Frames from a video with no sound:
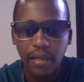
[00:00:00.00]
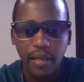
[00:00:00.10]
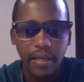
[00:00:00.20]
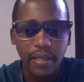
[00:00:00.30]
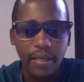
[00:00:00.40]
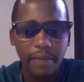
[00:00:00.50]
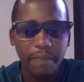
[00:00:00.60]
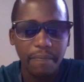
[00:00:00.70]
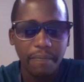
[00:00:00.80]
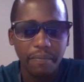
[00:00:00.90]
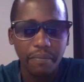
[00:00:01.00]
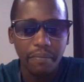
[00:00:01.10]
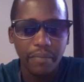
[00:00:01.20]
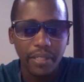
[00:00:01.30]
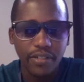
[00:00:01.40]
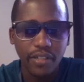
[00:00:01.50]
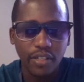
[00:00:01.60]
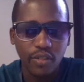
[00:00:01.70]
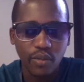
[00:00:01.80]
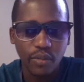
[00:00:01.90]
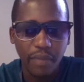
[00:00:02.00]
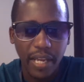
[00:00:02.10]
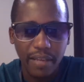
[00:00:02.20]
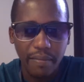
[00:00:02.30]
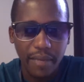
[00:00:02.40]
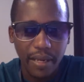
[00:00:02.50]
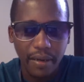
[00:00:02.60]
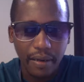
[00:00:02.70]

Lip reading: please just use my email.